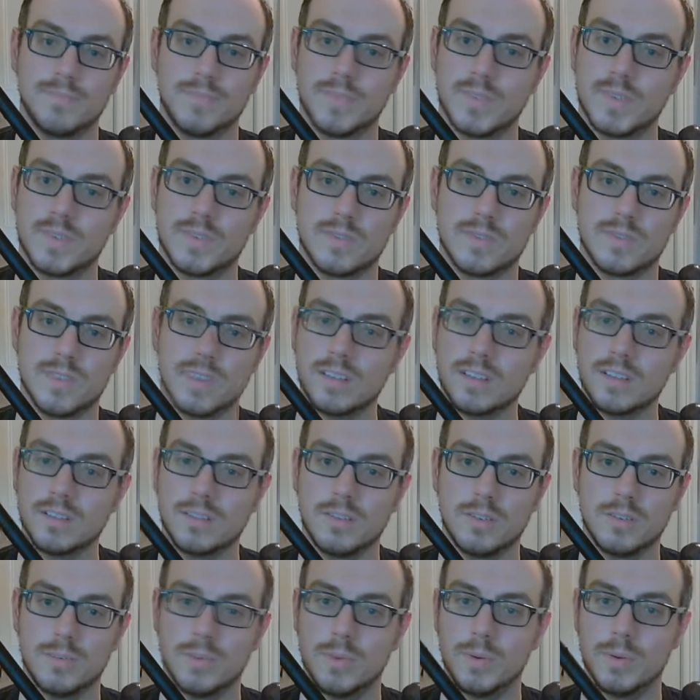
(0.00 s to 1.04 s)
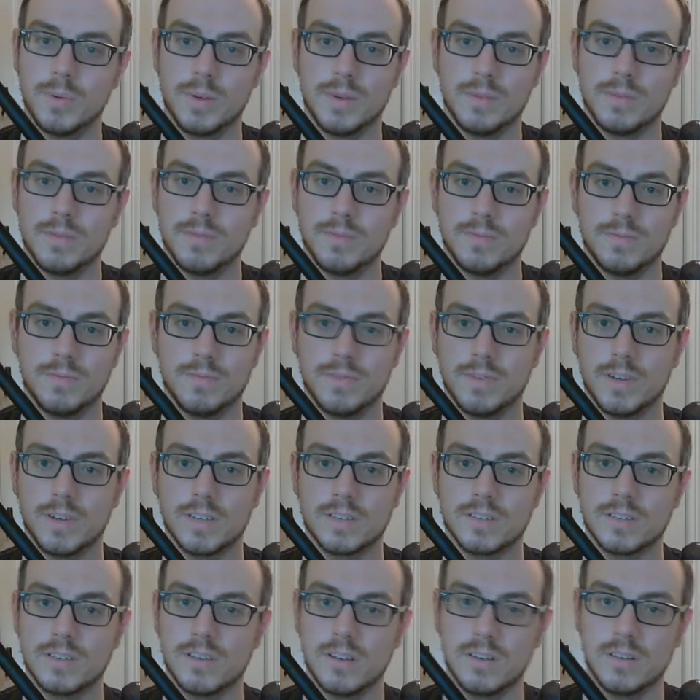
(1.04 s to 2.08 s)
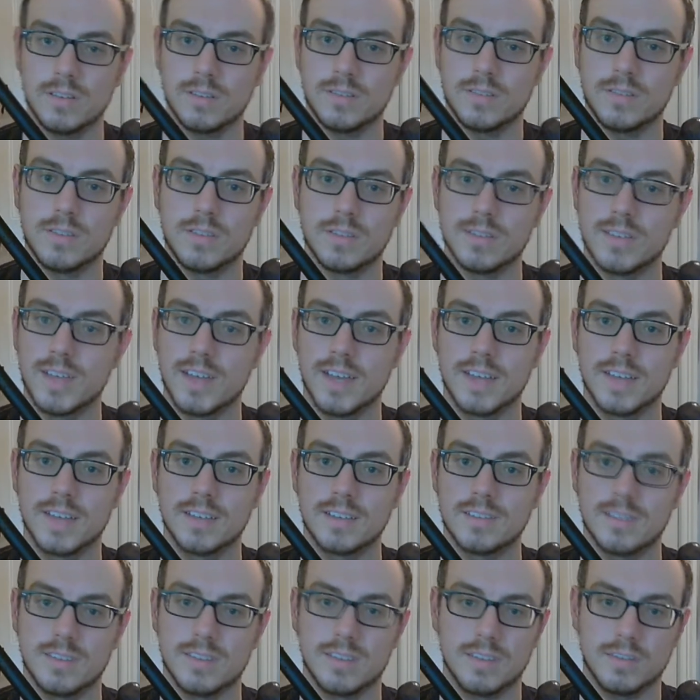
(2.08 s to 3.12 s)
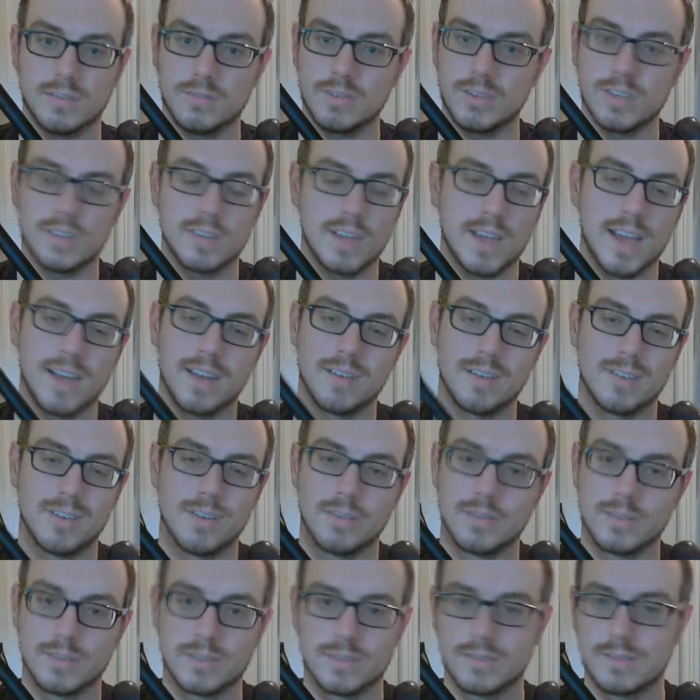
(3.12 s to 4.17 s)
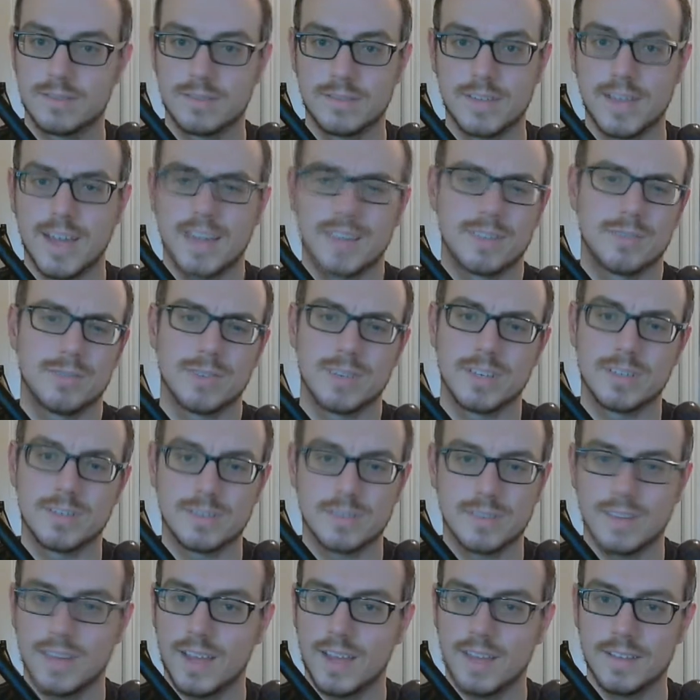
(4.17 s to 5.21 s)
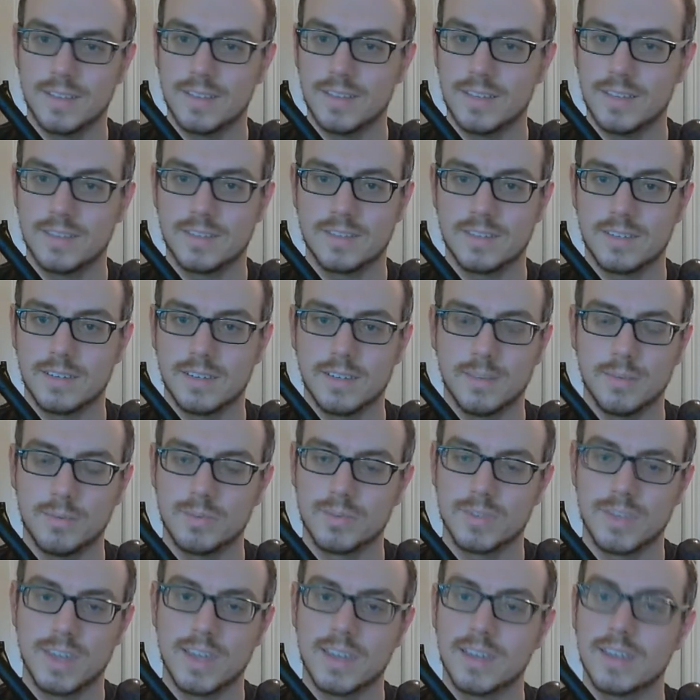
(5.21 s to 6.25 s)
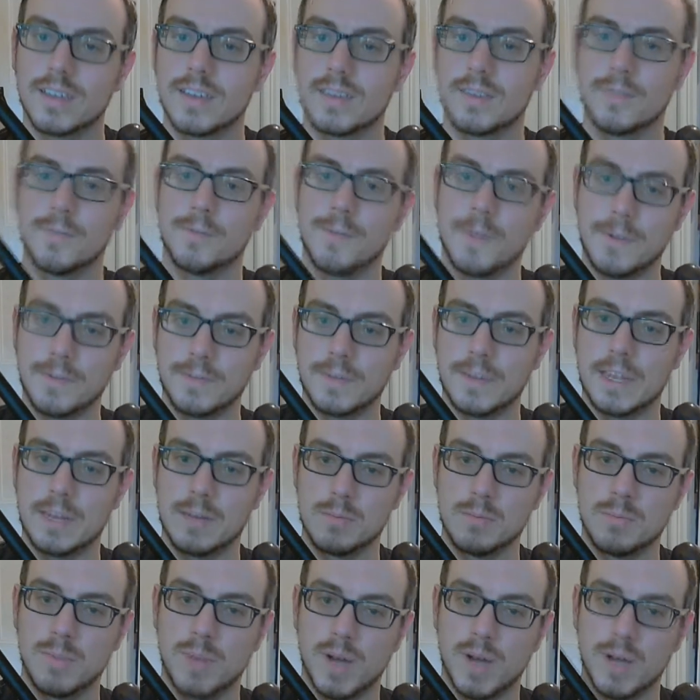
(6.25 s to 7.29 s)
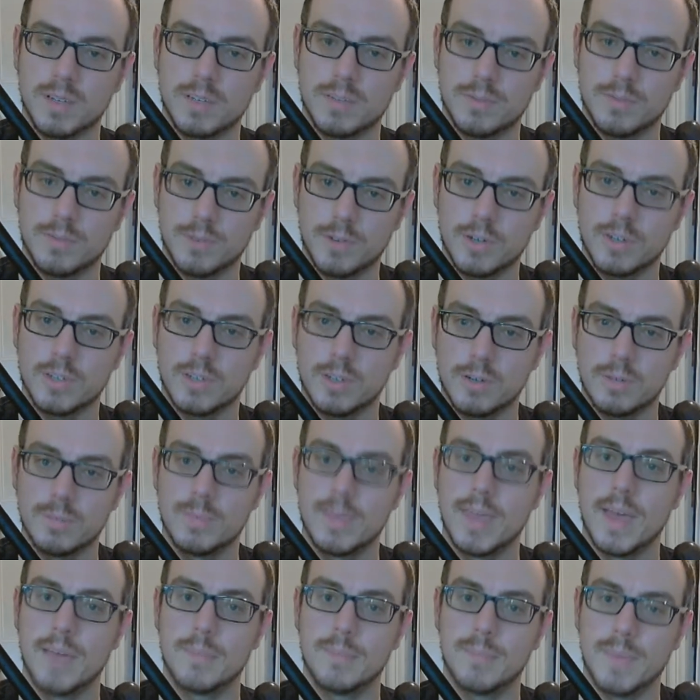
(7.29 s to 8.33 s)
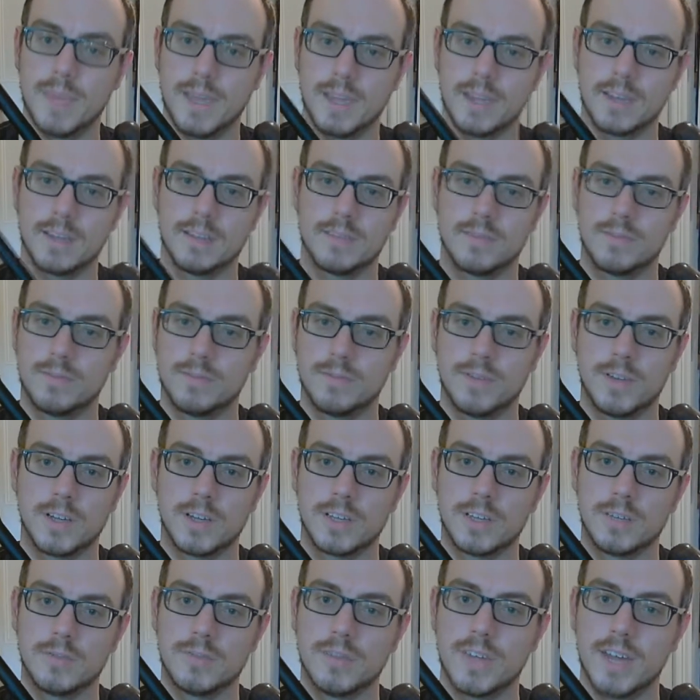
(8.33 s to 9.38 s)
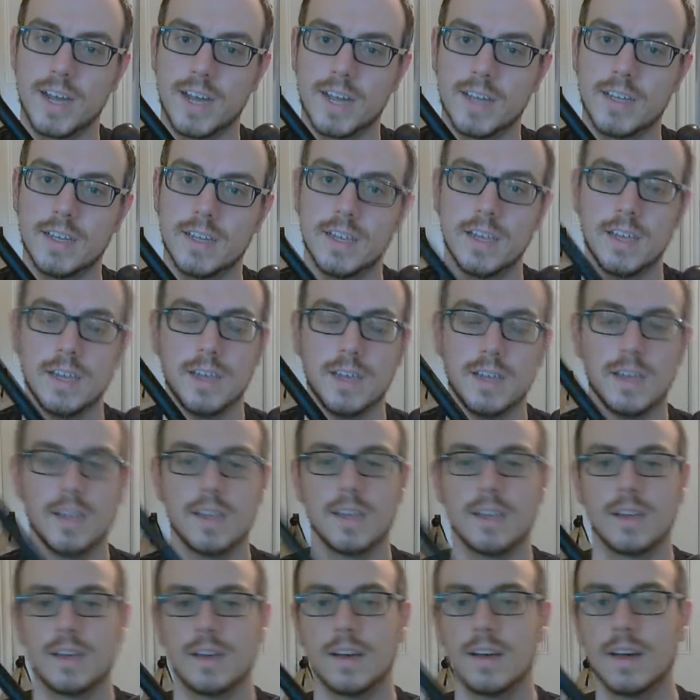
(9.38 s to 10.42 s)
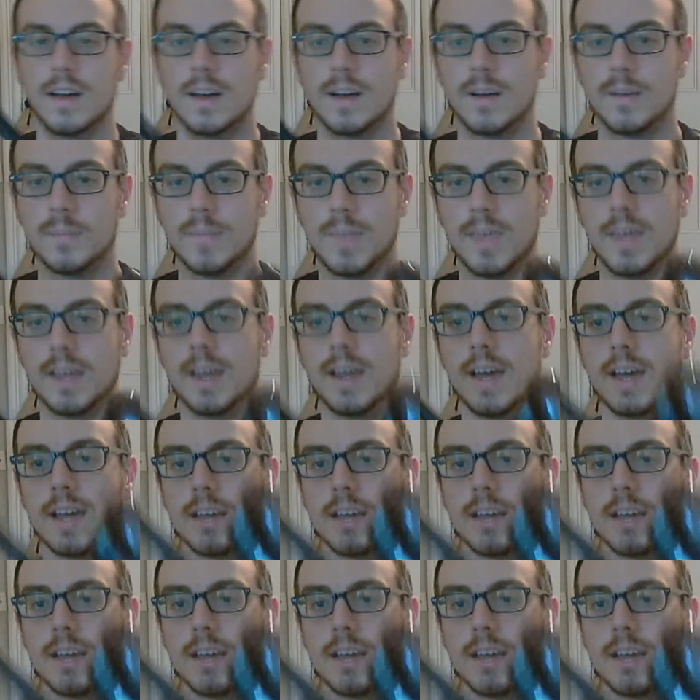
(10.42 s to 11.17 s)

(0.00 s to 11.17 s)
slick lube or whatever the frig it's called. The dye slick grease. I don't know. It's dye grease. It was like $15 for a tube that big. It's fuck you dye. And I